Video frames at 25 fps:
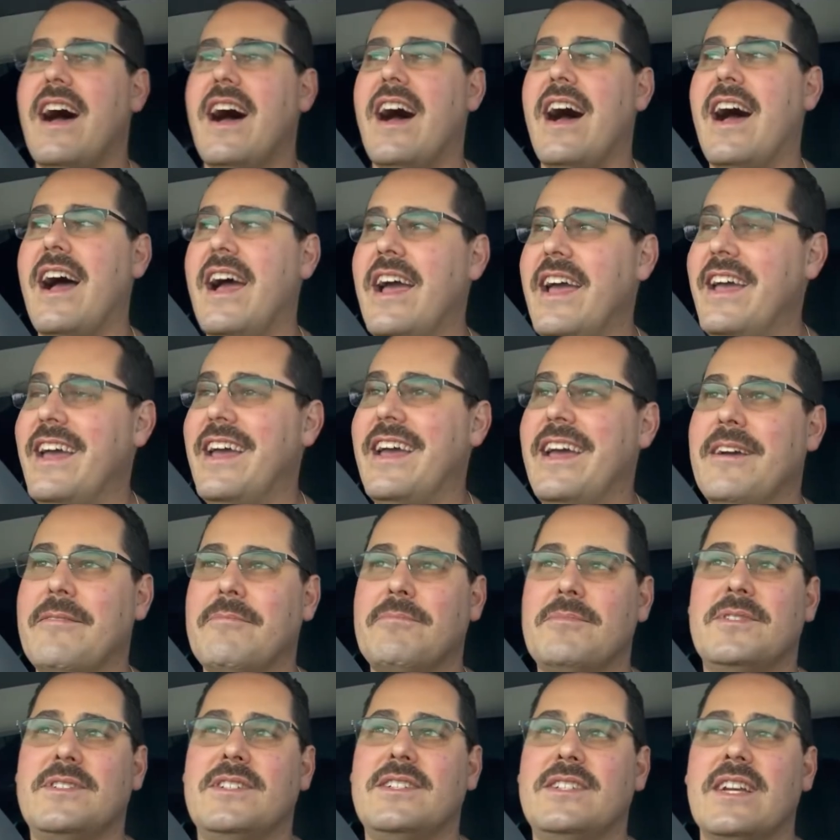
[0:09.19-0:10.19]
I
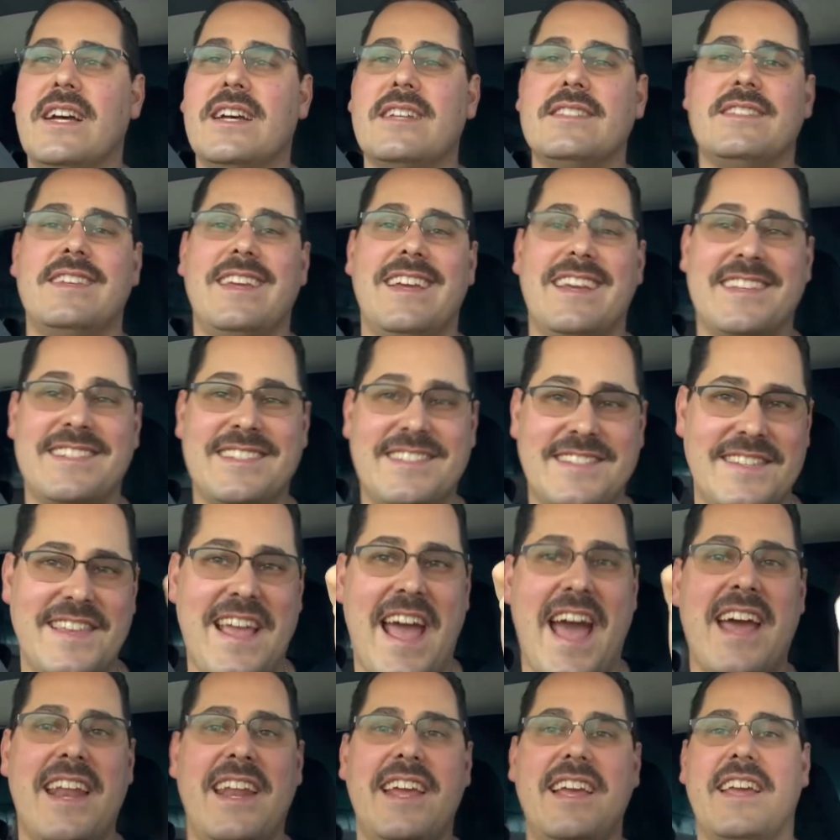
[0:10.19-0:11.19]
am just
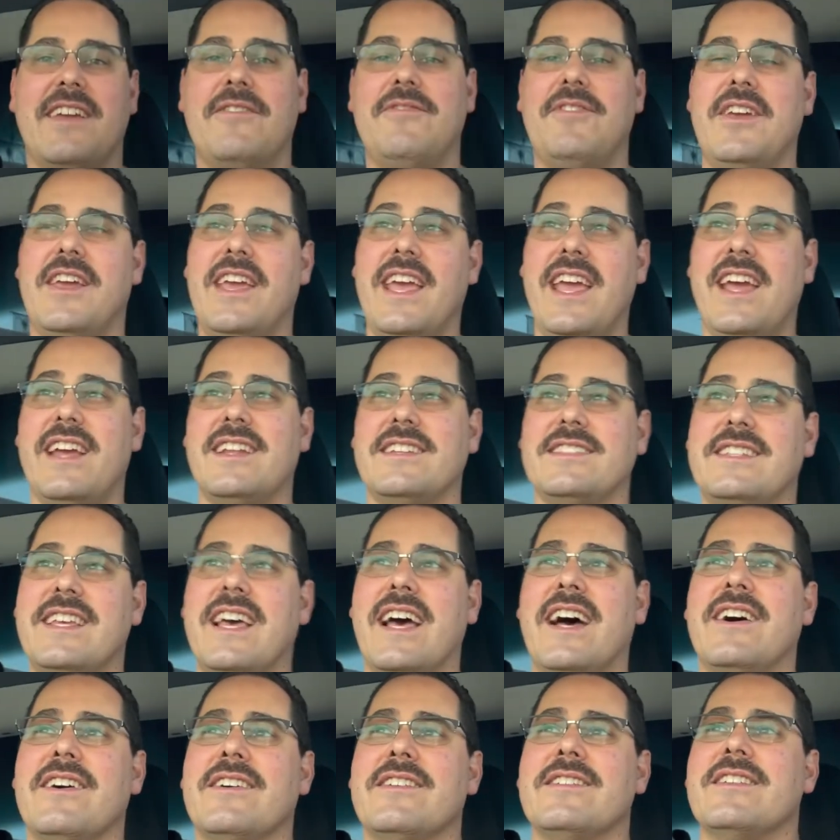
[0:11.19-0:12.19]
ecstatic. If you can't
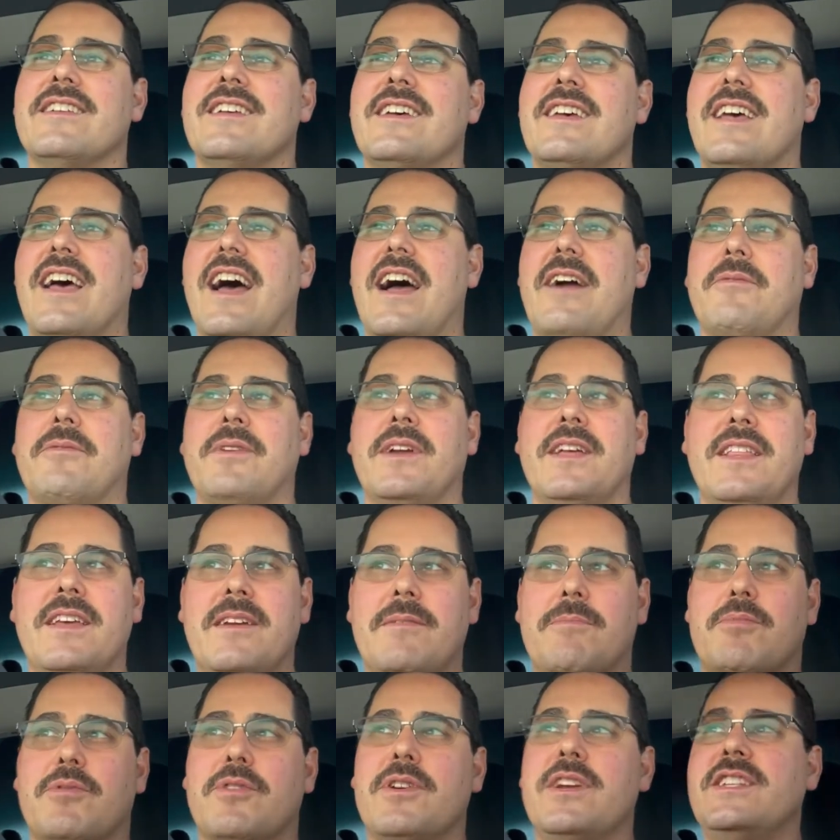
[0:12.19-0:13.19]
tell, I really
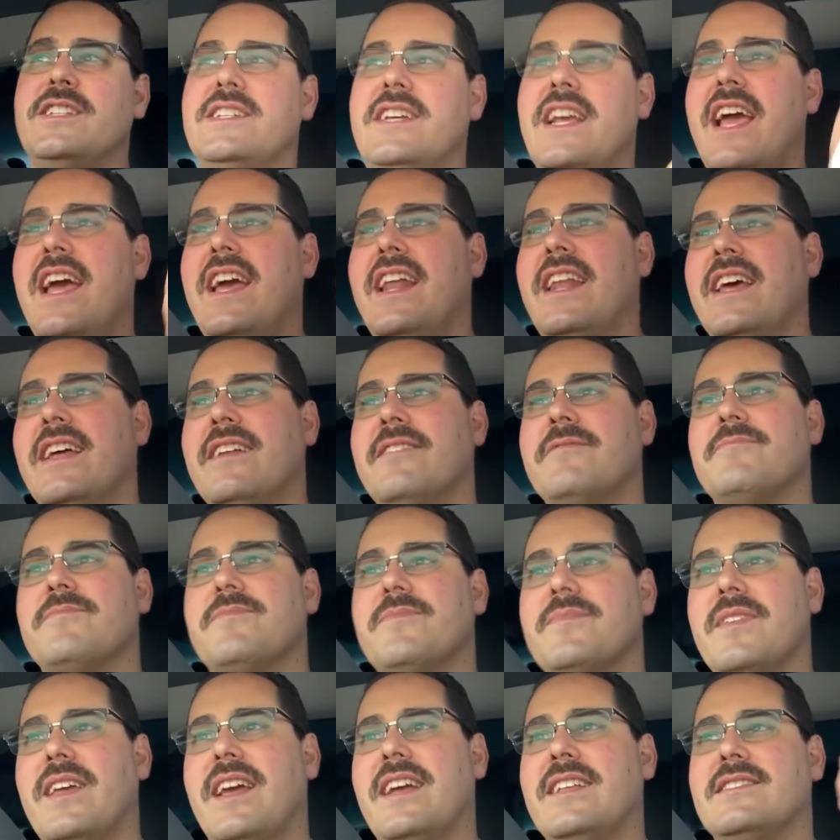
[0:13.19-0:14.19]
appreciate it.
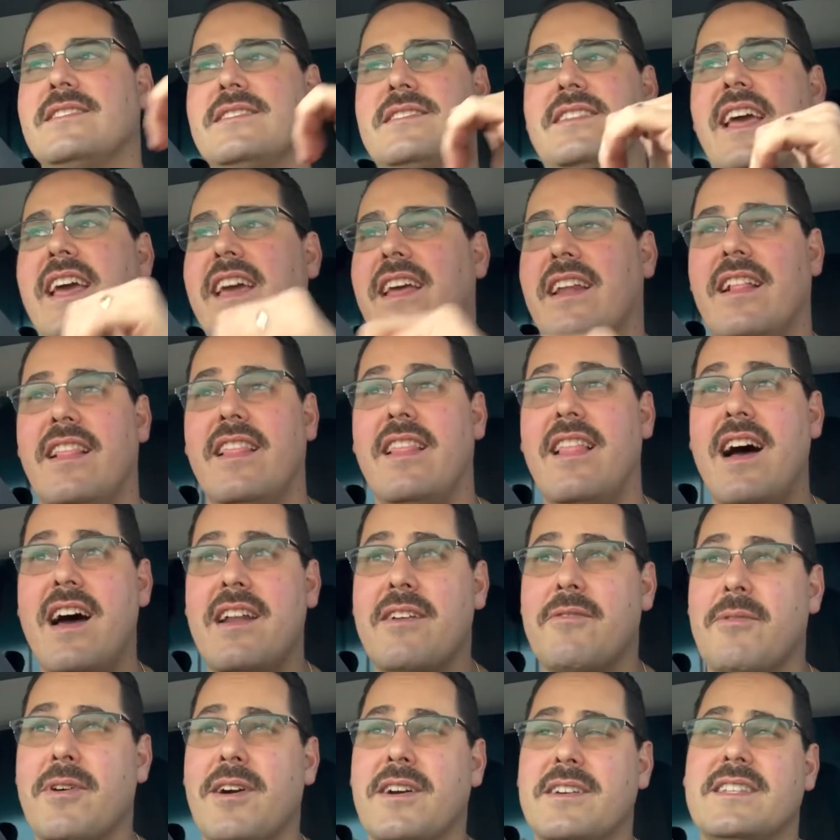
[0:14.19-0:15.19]
It's taken a lot
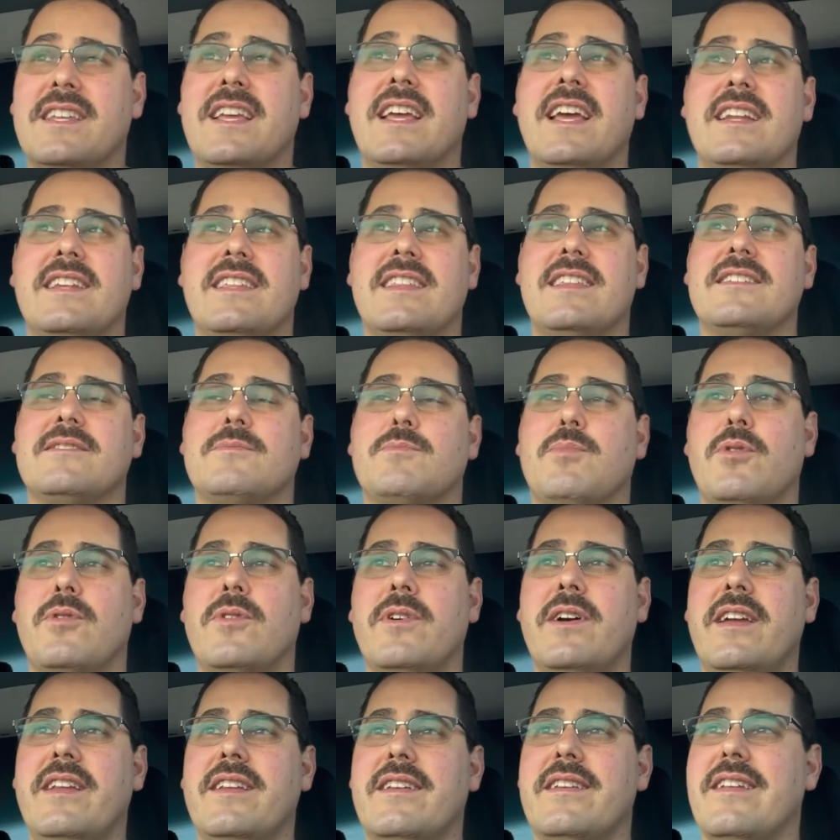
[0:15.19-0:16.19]
of work to get to this
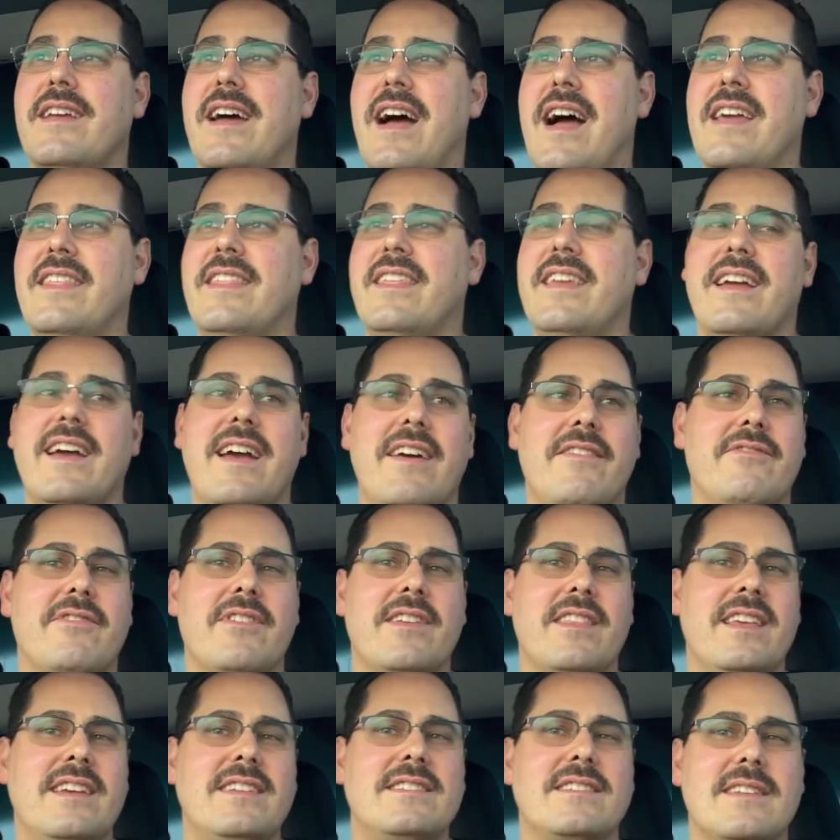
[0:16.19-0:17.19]
point. I think I've
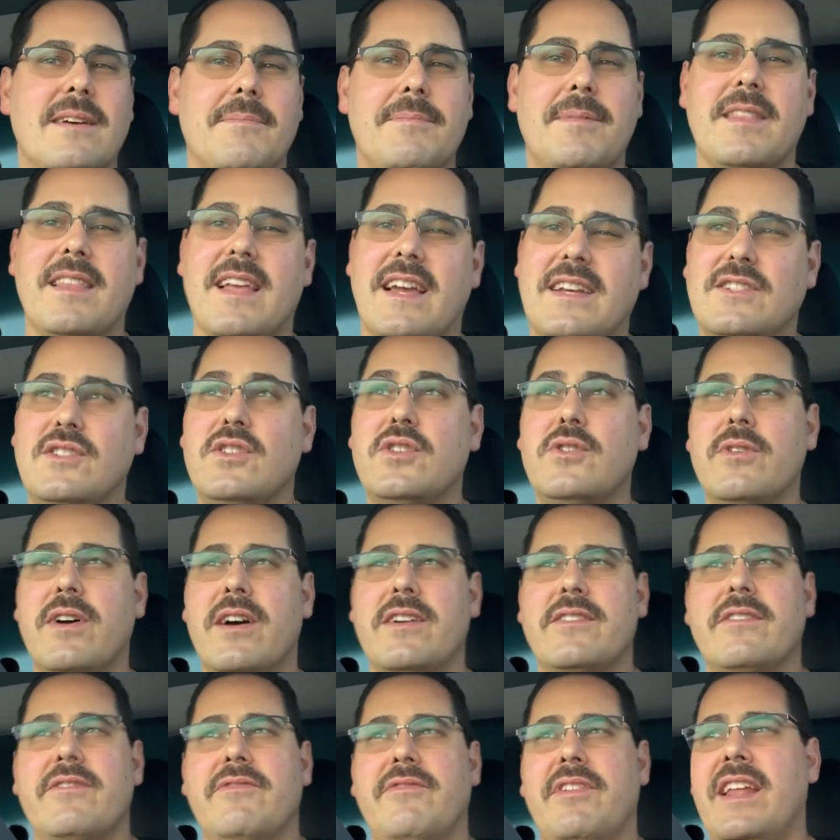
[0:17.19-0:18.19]
released something like
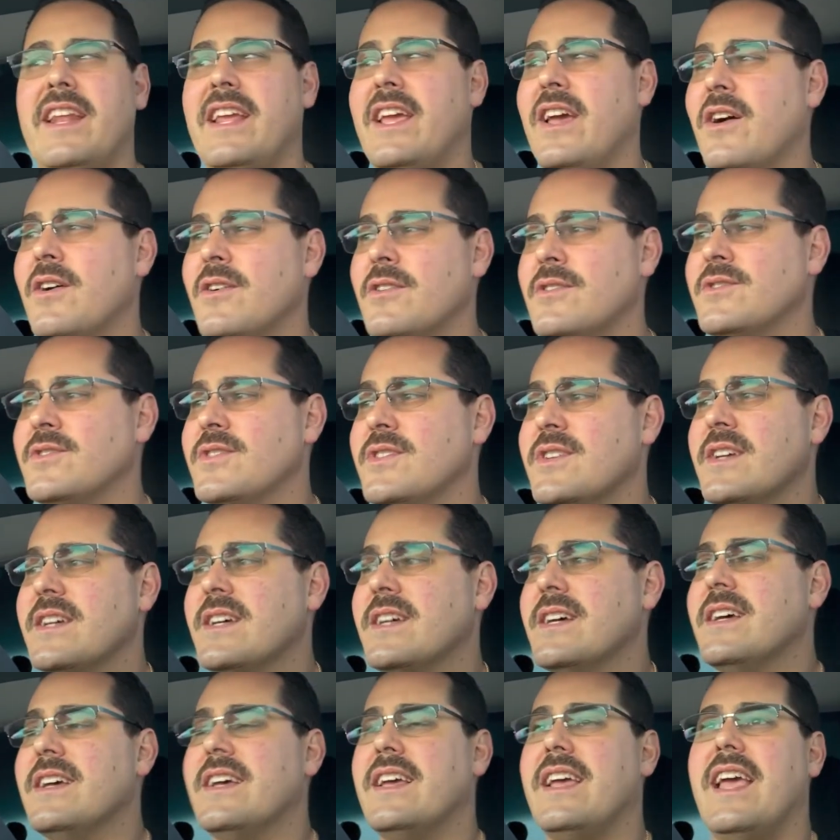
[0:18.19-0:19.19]
200 videos,
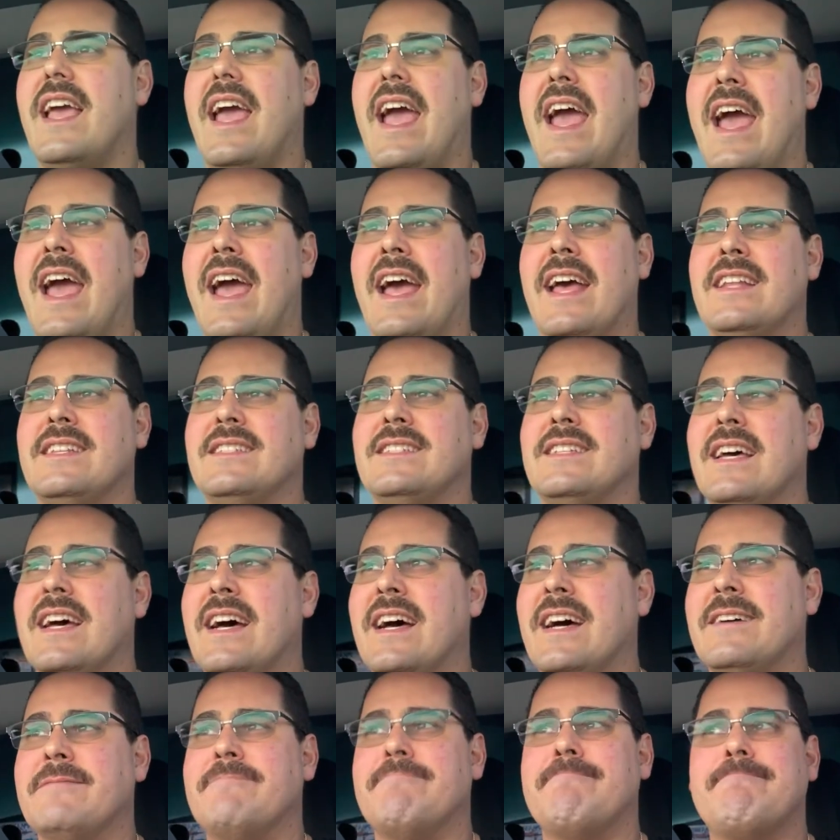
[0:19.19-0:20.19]
and
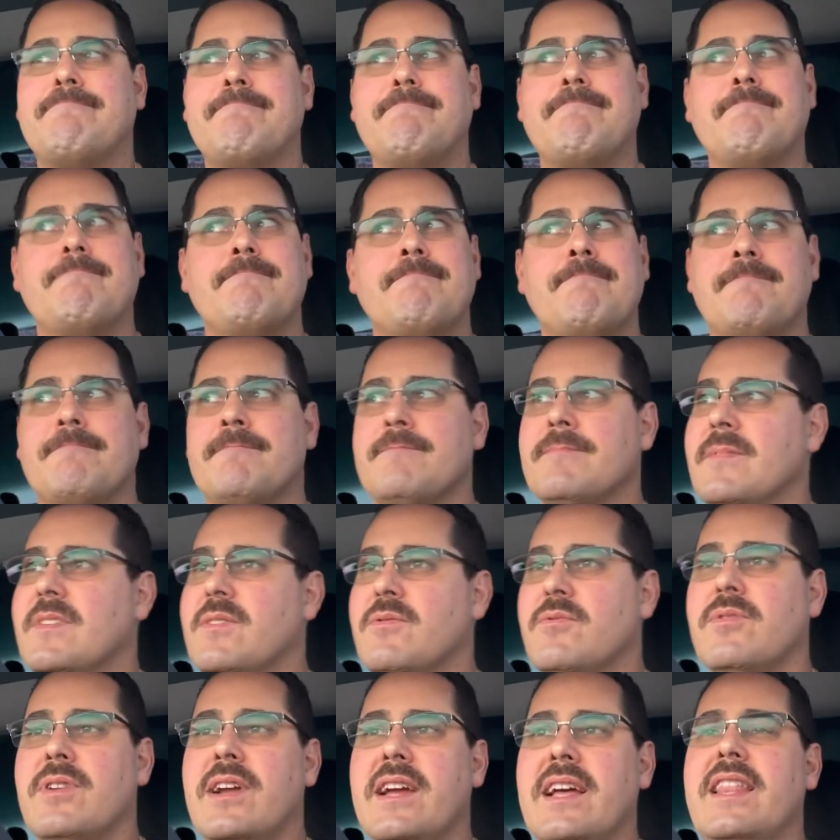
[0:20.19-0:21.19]

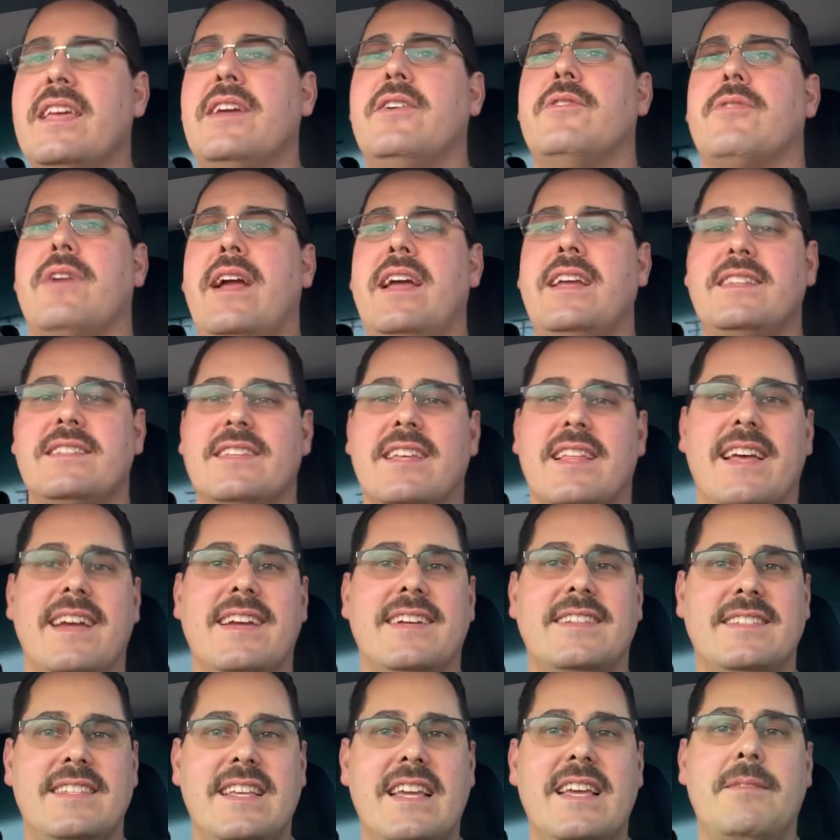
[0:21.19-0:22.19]
really great
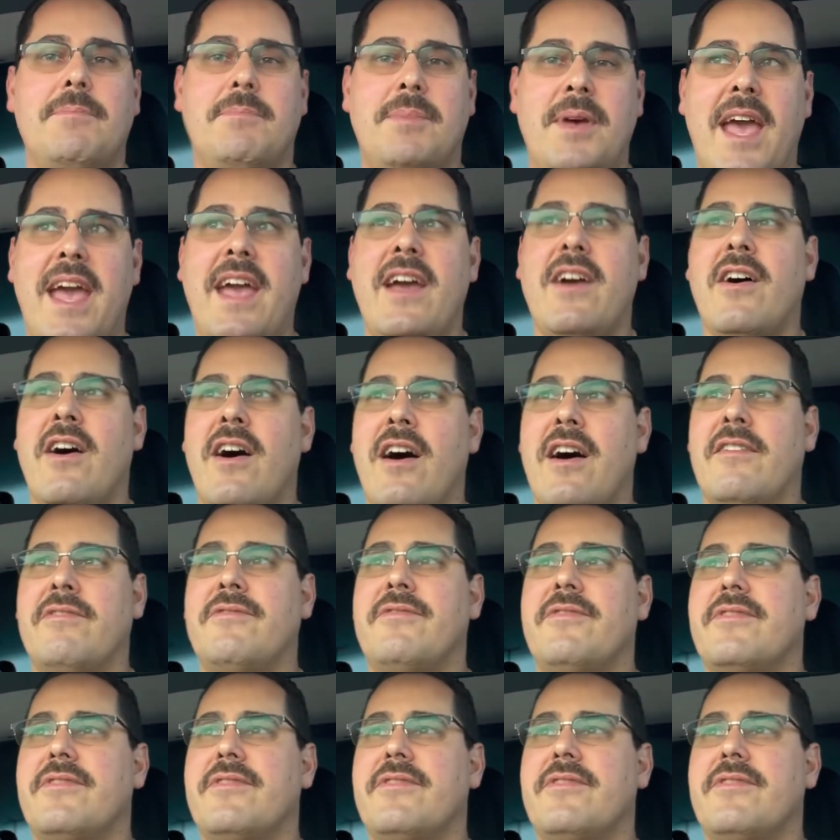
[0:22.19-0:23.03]
to see it pay off.